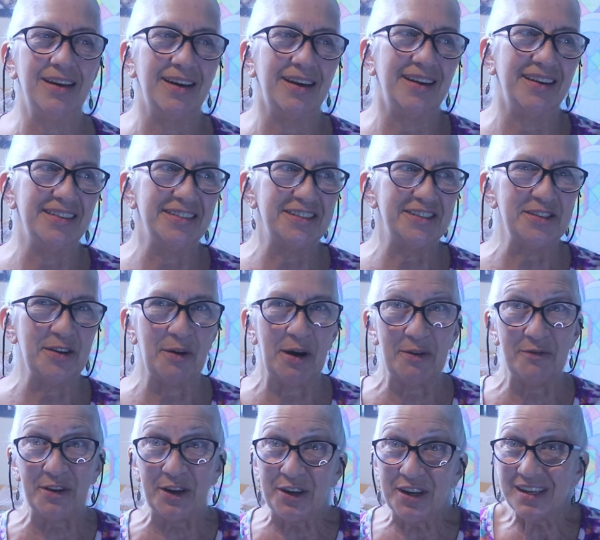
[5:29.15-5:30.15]
And so
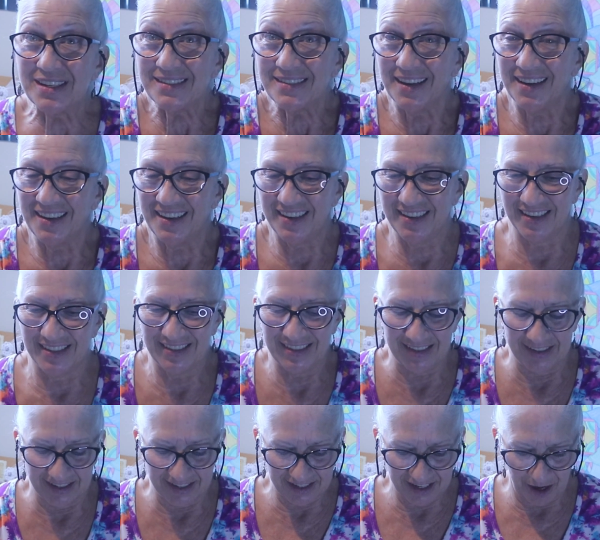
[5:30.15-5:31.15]
I'm very excited to
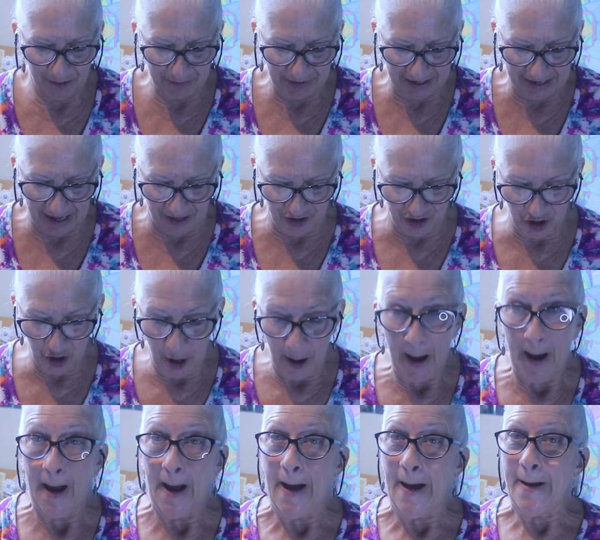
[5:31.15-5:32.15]
see this come together.
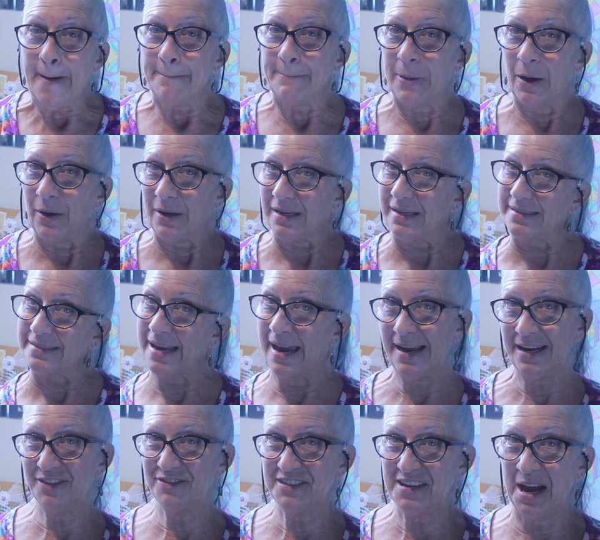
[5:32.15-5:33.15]
But it's
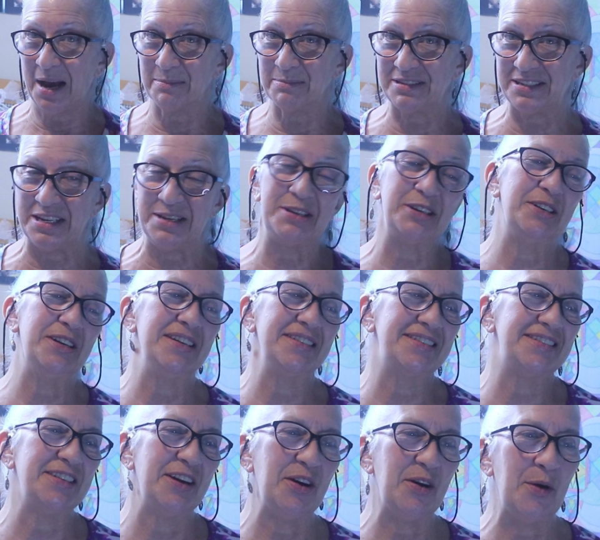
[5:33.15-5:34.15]
kind of top secret,
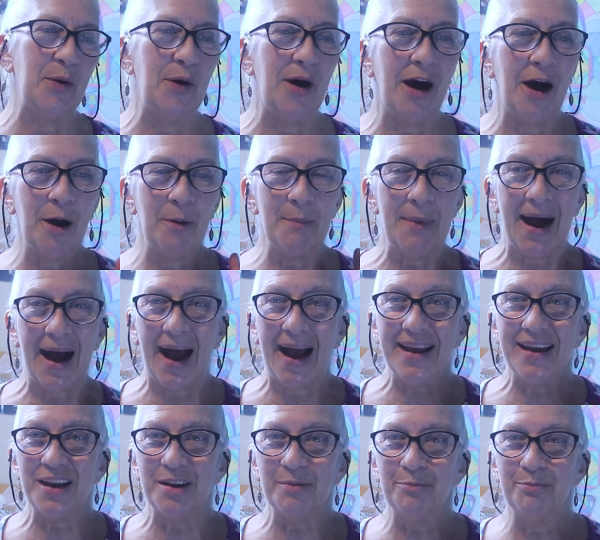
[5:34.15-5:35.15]
so I
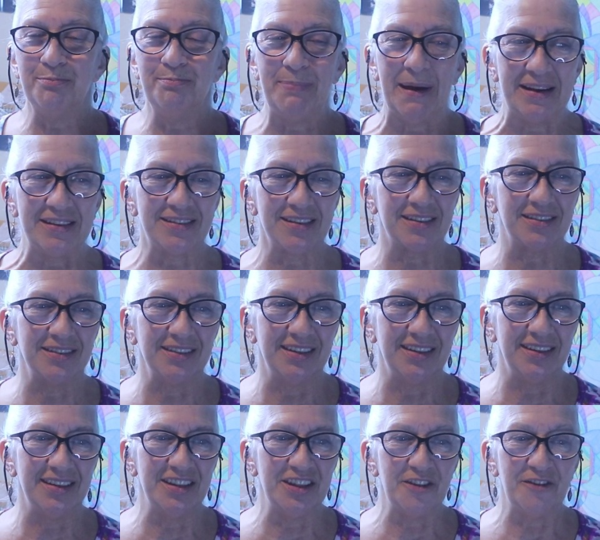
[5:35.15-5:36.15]
am
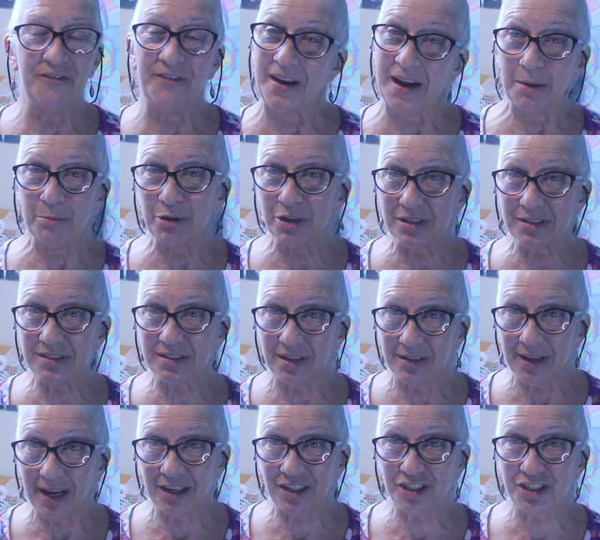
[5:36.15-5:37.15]
basically in the fabric
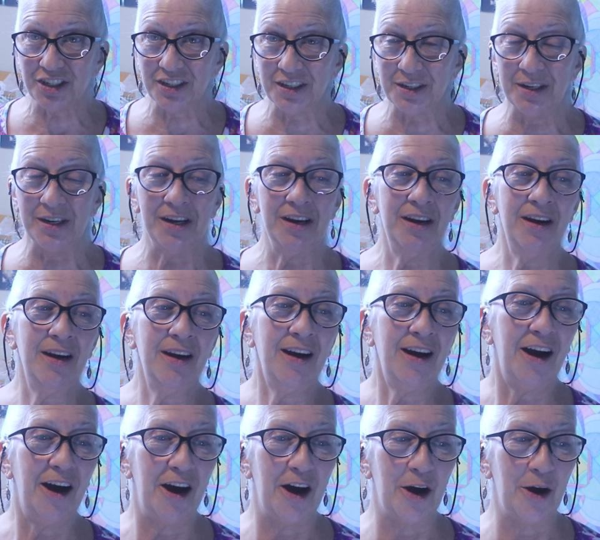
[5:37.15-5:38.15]
selection
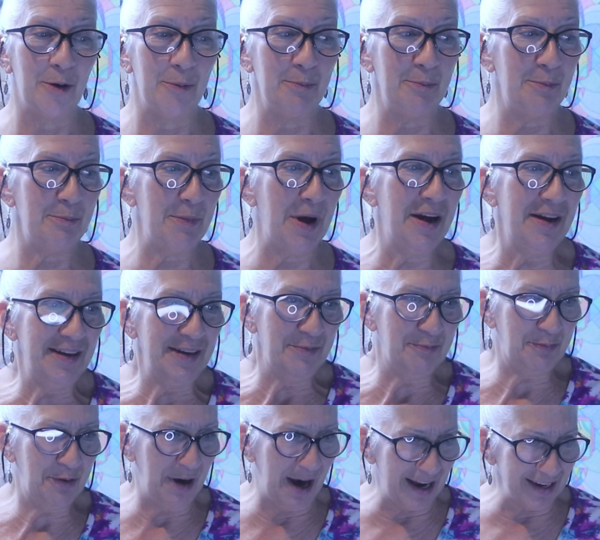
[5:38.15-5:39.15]

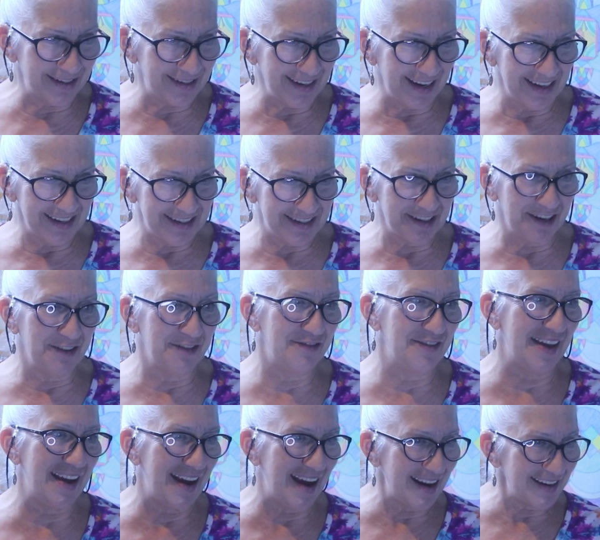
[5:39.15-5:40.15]
process of
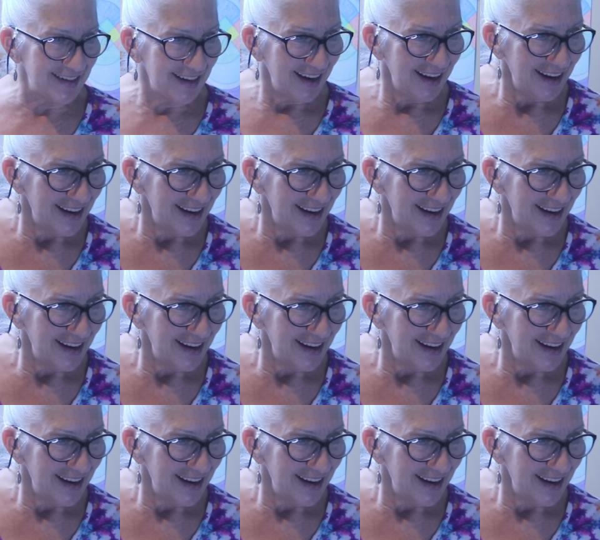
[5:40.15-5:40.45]
that.